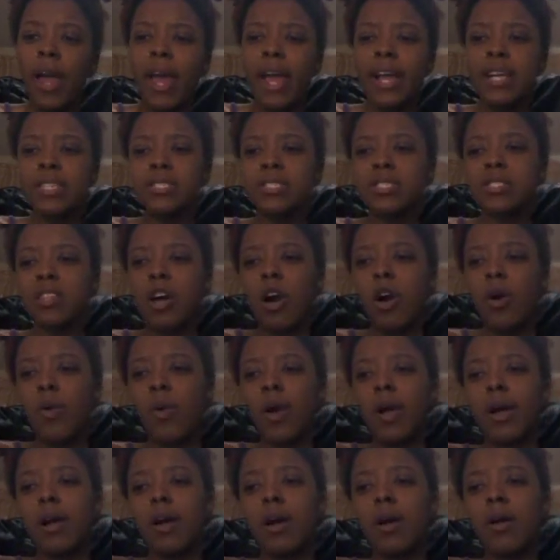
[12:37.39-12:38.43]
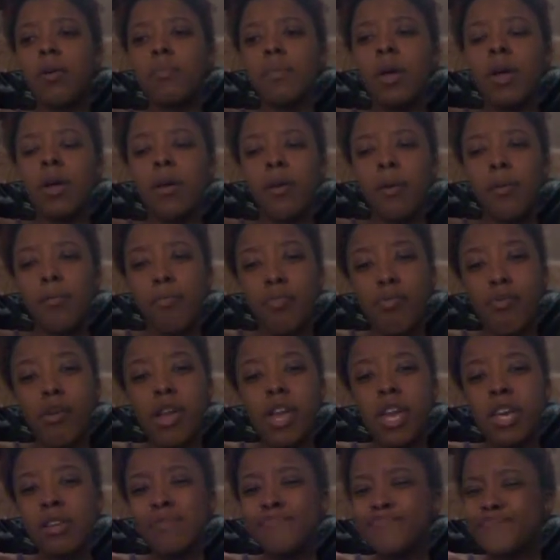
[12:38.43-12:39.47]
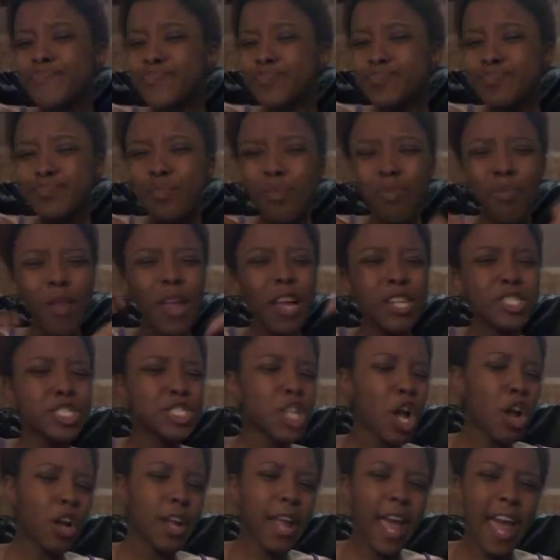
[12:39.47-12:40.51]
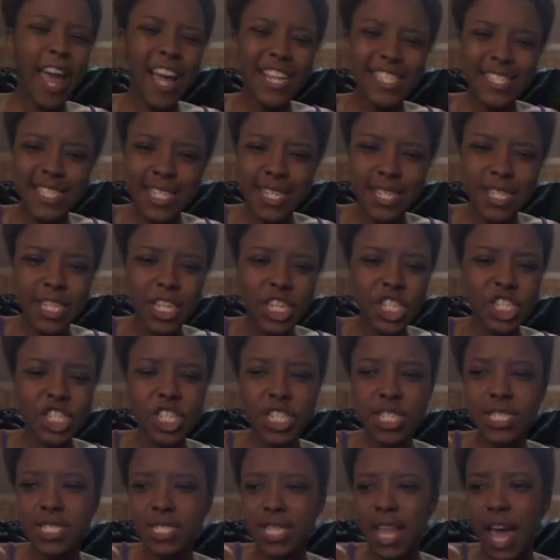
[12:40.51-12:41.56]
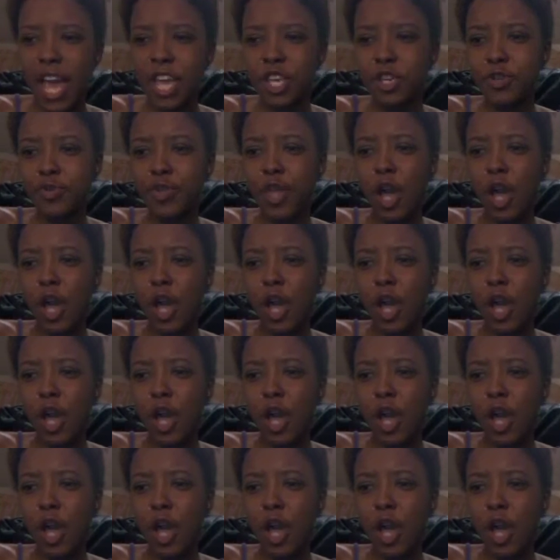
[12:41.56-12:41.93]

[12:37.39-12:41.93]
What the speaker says: And so, Bree, sarcastically, she's like,